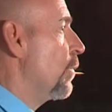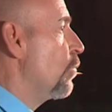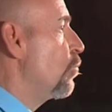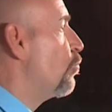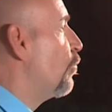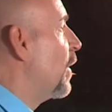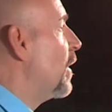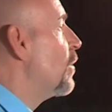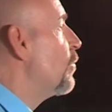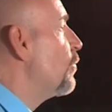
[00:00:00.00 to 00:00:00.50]

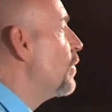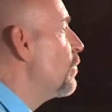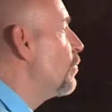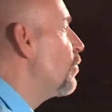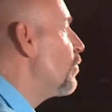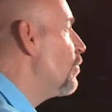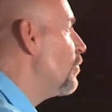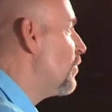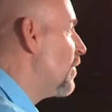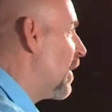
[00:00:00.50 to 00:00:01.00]
greater
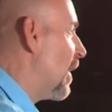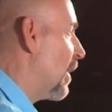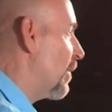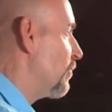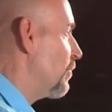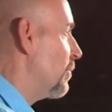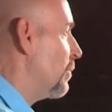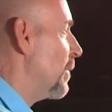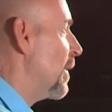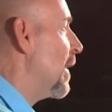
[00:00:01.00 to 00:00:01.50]

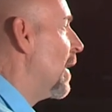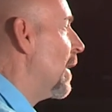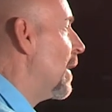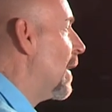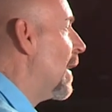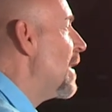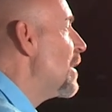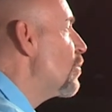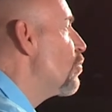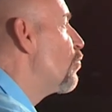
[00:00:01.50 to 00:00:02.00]
enthusiasm,
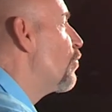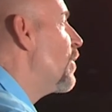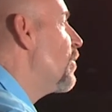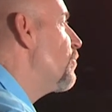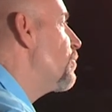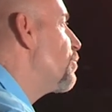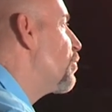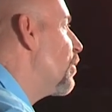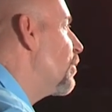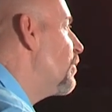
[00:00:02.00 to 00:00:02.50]

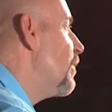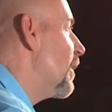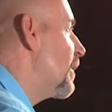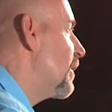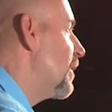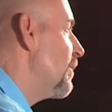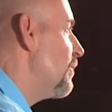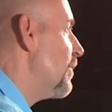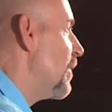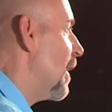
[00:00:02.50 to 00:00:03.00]
increased
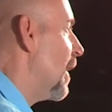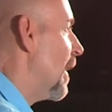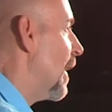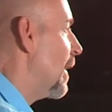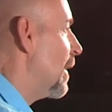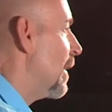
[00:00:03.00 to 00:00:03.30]
productivity,